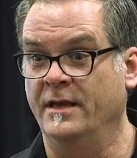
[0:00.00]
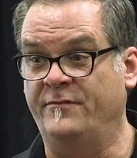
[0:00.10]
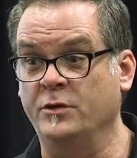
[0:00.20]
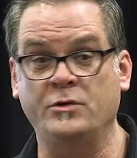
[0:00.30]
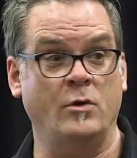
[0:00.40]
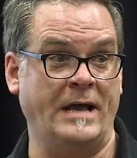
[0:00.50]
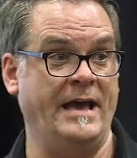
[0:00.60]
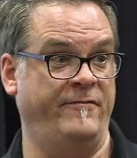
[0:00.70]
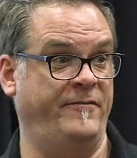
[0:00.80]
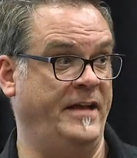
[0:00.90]
If you don't
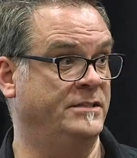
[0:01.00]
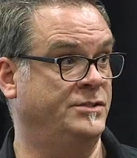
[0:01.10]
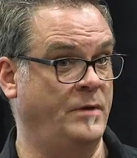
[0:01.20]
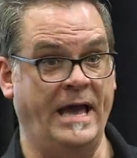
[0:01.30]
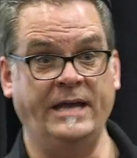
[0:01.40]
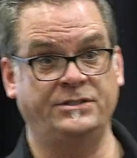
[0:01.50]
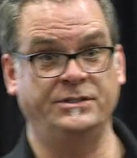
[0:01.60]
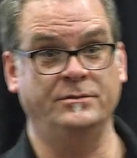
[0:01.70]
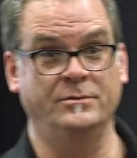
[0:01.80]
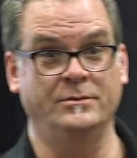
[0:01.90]
have fans who hate
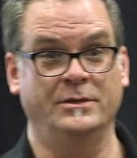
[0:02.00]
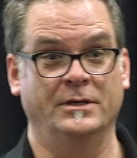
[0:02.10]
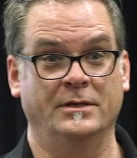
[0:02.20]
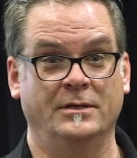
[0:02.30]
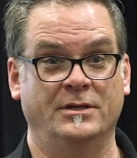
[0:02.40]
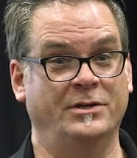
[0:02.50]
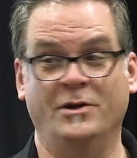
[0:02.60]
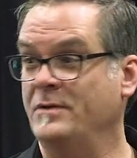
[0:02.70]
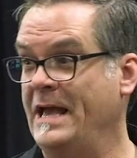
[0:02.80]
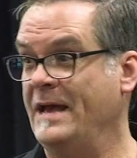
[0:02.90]
you, you
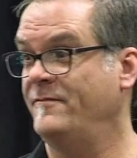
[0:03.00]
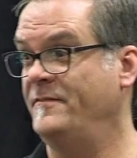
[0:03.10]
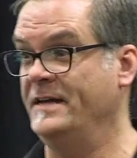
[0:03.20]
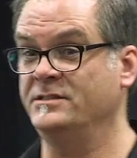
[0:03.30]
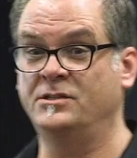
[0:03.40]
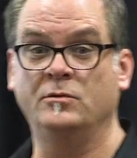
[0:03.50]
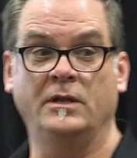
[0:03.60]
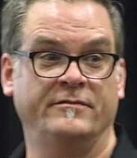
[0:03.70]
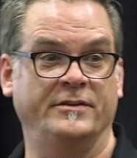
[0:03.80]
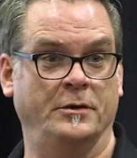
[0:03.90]
don't have fans who
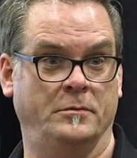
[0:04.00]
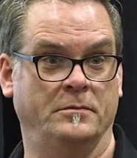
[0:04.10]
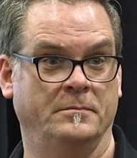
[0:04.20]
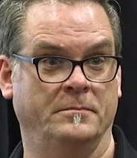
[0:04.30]
love you.